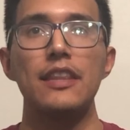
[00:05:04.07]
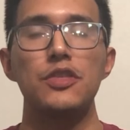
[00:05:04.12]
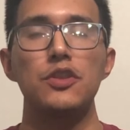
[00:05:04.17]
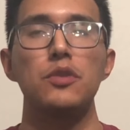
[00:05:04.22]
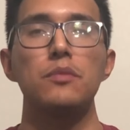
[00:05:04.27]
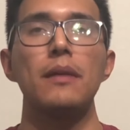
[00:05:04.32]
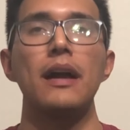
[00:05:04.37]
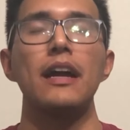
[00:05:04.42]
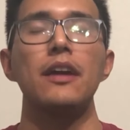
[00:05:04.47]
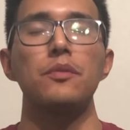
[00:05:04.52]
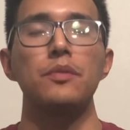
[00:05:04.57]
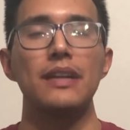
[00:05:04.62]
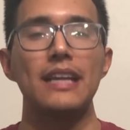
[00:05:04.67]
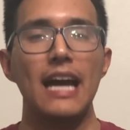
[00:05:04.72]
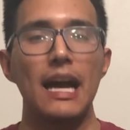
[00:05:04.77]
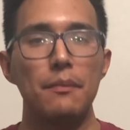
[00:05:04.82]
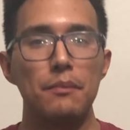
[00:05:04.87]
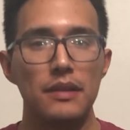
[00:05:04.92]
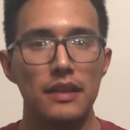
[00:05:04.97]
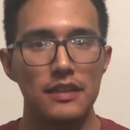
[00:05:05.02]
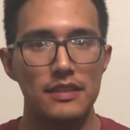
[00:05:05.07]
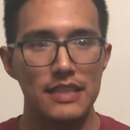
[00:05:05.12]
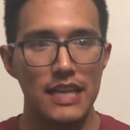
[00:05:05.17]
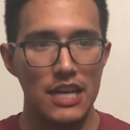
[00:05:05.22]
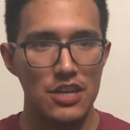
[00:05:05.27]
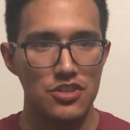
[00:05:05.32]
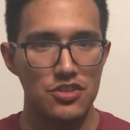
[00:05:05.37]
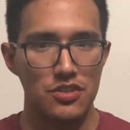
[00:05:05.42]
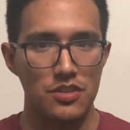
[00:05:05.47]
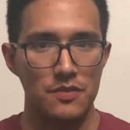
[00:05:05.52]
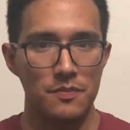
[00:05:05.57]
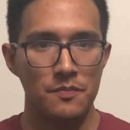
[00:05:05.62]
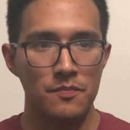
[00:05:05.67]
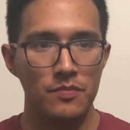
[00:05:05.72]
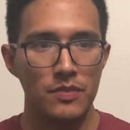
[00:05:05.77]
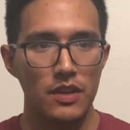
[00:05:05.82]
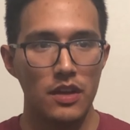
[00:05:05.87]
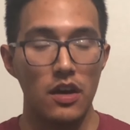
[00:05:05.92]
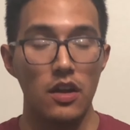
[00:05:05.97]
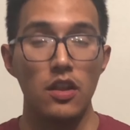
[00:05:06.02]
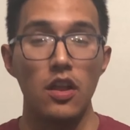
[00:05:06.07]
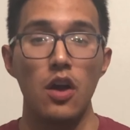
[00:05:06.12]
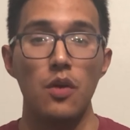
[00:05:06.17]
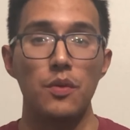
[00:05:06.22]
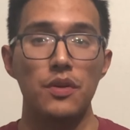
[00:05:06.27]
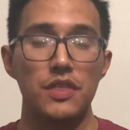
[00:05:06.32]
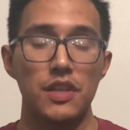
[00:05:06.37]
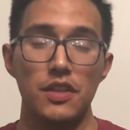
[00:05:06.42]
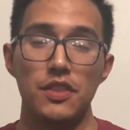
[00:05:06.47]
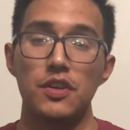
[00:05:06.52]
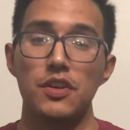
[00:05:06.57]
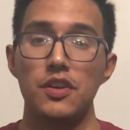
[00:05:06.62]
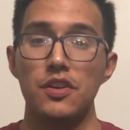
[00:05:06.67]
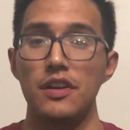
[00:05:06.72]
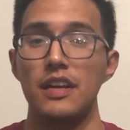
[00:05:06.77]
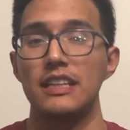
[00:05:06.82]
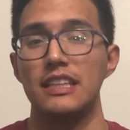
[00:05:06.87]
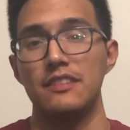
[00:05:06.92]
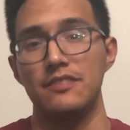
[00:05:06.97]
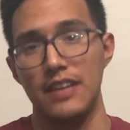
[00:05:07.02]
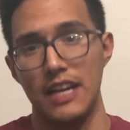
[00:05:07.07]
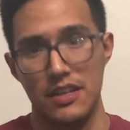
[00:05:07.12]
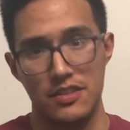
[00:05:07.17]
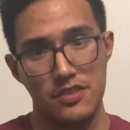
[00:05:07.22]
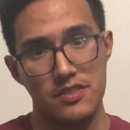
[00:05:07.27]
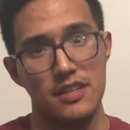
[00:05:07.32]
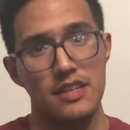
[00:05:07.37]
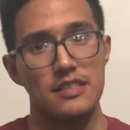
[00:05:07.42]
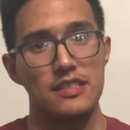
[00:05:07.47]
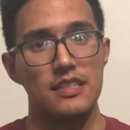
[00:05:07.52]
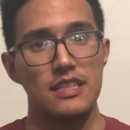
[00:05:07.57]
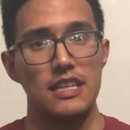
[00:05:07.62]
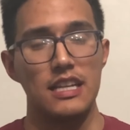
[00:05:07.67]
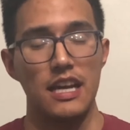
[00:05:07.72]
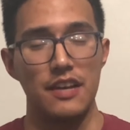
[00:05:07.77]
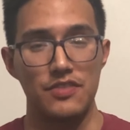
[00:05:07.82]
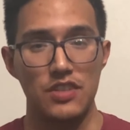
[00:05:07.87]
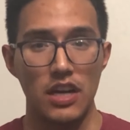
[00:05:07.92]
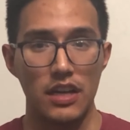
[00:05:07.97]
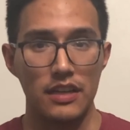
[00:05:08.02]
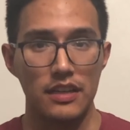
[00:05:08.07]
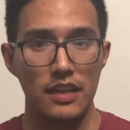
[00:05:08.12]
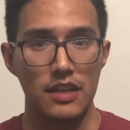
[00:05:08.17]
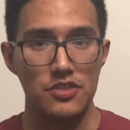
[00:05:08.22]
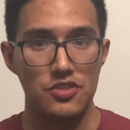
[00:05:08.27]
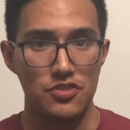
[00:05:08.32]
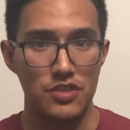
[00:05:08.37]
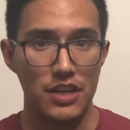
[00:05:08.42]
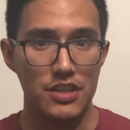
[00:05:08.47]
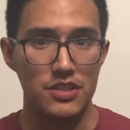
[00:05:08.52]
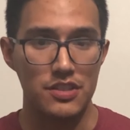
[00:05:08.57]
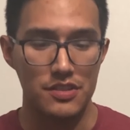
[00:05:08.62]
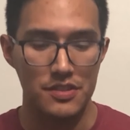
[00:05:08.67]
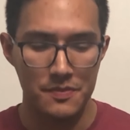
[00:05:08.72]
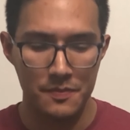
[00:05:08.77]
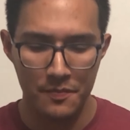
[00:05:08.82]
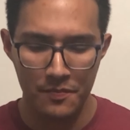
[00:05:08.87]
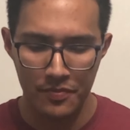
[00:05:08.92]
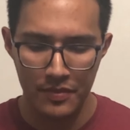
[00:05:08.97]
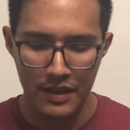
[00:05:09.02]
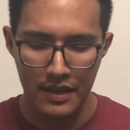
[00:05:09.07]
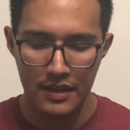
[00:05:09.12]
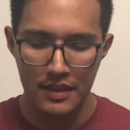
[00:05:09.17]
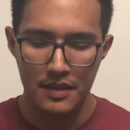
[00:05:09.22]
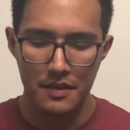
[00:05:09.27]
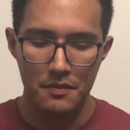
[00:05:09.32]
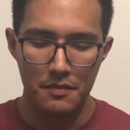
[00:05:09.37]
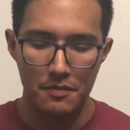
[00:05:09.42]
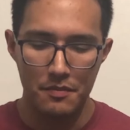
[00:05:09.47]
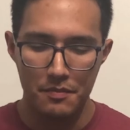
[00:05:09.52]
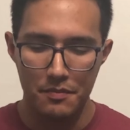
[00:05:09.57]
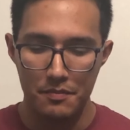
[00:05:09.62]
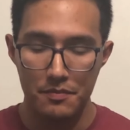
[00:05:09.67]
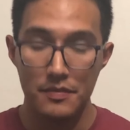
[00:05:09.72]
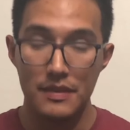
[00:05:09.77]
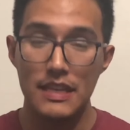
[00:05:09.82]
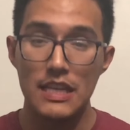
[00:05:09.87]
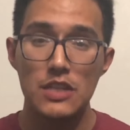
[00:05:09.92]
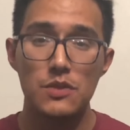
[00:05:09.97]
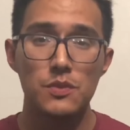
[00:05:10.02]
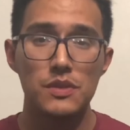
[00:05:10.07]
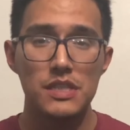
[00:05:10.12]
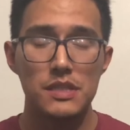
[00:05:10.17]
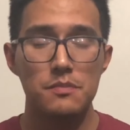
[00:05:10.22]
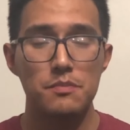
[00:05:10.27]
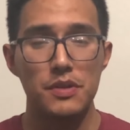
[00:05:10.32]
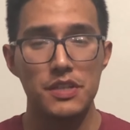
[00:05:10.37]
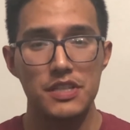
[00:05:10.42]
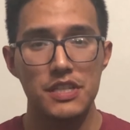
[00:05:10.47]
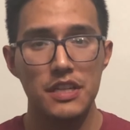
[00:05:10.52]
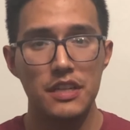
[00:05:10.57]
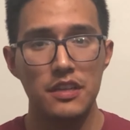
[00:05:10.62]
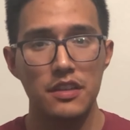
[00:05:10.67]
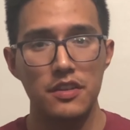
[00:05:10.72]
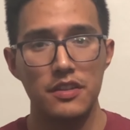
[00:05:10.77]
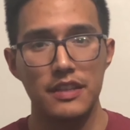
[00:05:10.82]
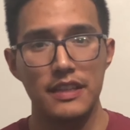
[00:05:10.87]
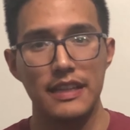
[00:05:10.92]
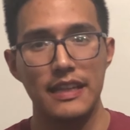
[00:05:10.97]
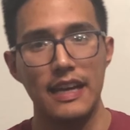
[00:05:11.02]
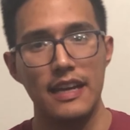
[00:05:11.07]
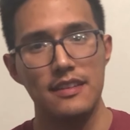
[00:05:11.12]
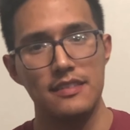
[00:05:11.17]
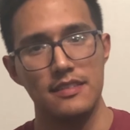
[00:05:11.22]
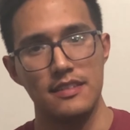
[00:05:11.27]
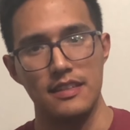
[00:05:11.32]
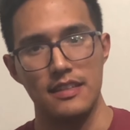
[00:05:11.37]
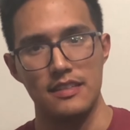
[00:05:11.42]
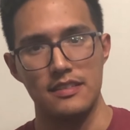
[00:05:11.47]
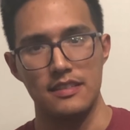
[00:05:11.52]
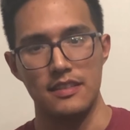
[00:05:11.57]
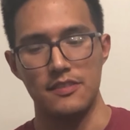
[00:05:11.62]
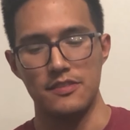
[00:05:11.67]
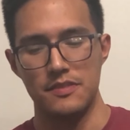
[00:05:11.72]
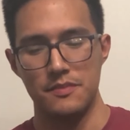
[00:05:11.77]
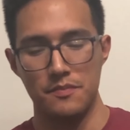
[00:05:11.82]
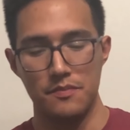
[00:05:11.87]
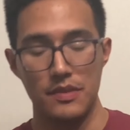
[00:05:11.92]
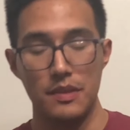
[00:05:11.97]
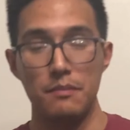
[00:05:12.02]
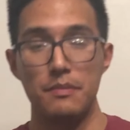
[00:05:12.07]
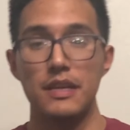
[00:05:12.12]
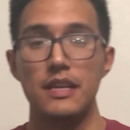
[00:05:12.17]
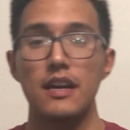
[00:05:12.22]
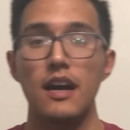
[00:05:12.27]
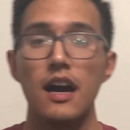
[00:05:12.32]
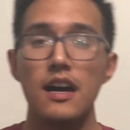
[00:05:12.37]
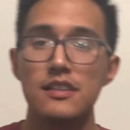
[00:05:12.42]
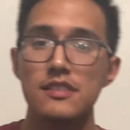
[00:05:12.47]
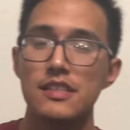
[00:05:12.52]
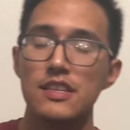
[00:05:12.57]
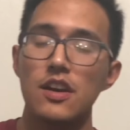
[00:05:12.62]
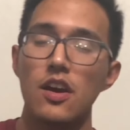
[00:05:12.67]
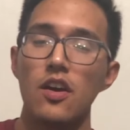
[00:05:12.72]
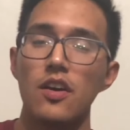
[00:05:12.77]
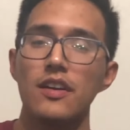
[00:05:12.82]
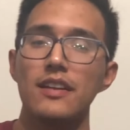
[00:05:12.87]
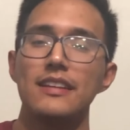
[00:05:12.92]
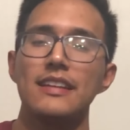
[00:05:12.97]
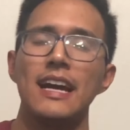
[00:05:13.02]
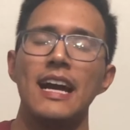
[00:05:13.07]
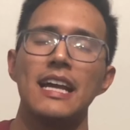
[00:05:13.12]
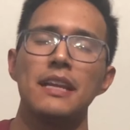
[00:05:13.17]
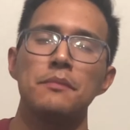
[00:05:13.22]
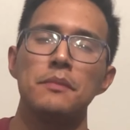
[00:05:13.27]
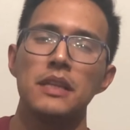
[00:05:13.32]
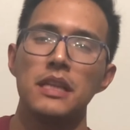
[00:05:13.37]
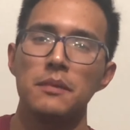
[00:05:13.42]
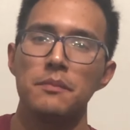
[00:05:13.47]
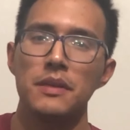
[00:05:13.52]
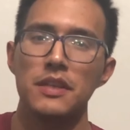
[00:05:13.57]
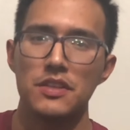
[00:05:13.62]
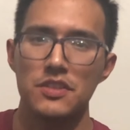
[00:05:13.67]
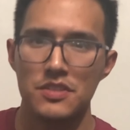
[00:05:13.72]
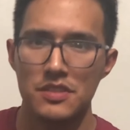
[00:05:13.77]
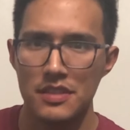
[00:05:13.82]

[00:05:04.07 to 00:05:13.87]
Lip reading: through my rehabilitation along with other corrective exercises that I've done and stretches. These ones in particular, the Gangsta knee sleeves, because they are 9mm